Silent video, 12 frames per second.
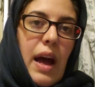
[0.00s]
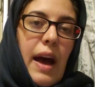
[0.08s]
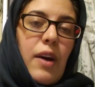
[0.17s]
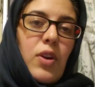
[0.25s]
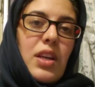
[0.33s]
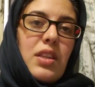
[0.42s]

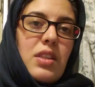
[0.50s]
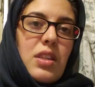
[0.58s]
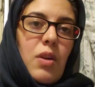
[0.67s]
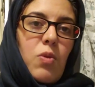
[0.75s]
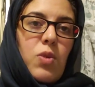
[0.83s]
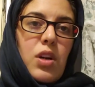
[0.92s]
How can
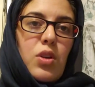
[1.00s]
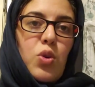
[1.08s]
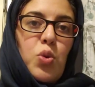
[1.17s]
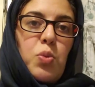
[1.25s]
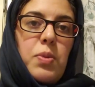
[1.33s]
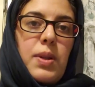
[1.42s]
someone
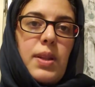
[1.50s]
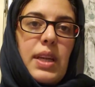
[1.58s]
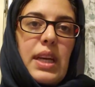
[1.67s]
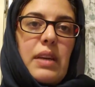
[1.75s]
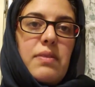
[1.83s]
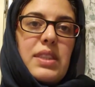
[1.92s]
who
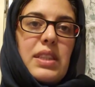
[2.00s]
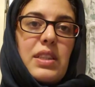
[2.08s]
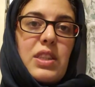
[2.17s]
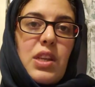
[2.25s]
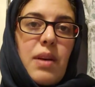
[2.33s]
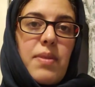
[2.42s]
believes in
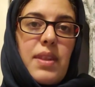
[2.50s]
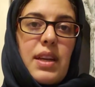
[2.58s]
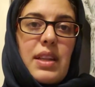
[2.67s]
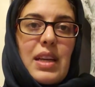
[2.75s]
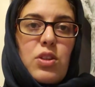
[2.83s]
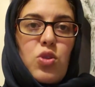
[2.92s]

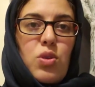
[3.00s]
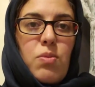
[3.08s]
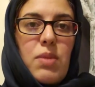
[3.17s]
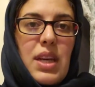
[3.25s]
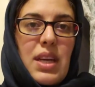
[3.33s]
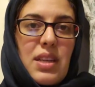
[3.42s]
something that to
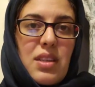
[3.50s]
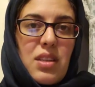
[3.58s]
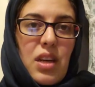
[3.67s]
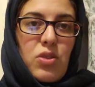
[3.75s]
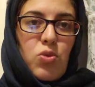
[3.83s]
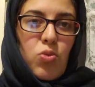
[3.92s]
me is
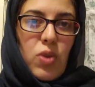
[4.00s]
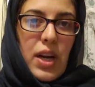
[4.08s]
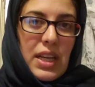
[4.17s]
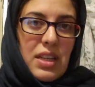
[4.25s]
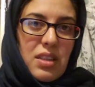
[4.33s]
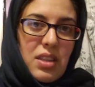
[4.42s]
not
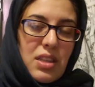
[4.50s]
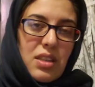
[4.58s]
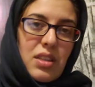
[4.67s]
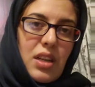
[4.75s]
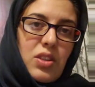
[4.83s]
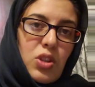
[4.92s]
right, is
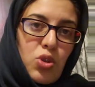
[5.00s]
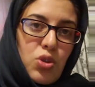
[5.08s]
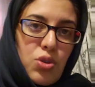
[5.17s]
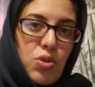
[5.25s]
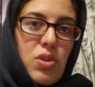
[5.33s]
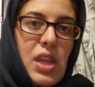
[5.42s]
not the
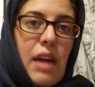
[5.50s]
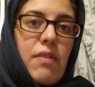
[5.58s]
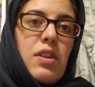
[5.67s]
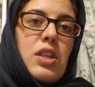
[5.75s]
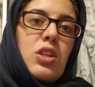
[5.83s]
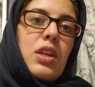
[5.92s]
truth, have
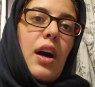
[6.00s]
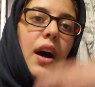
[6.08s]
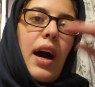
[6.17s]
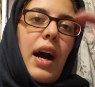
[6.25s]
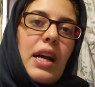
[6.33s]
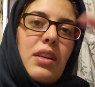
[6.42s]
reached a
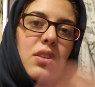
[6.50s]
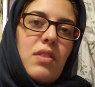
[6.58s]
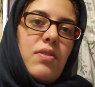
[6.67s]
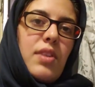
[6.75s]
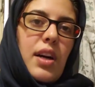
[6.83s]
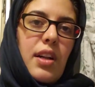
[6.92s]
height
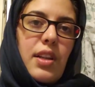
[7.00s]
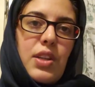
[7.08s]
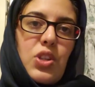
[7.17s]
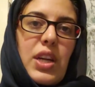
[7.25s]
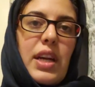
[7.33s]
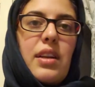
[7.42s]
of
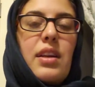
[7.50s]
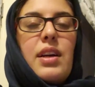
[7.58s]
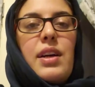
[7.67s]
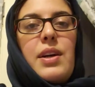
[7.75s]
knowledge and